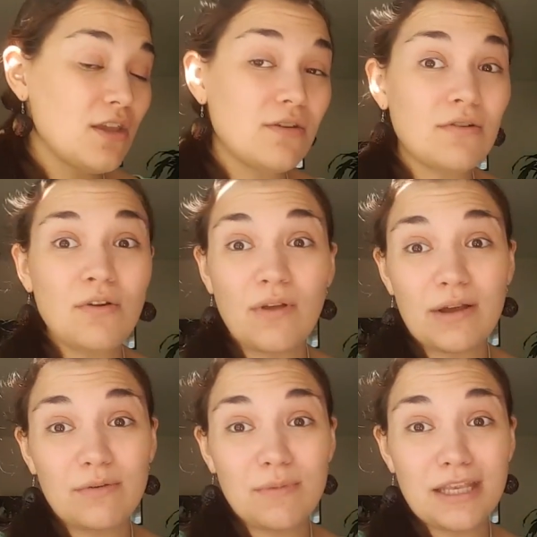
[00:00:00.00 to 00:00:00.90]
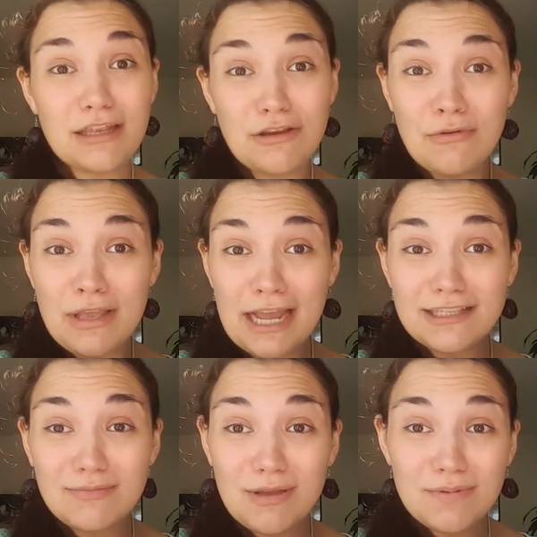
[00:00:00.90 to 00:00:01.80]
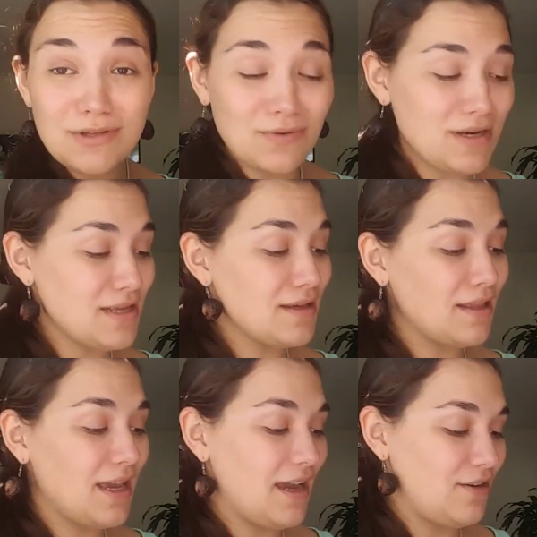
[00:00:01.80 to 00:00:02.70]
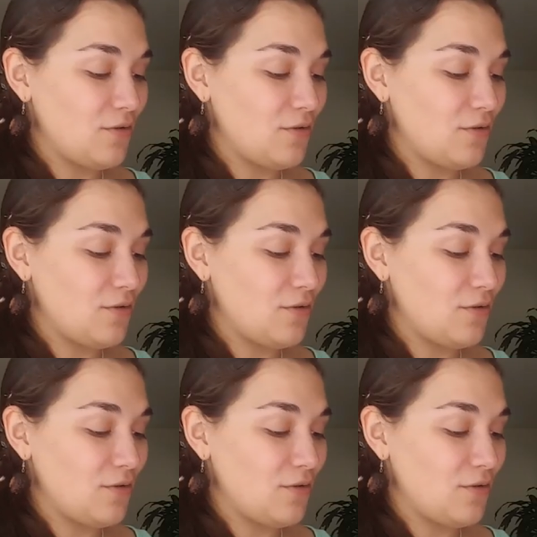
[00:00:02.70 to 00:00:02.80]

You don't know how many new cats might be joining the clan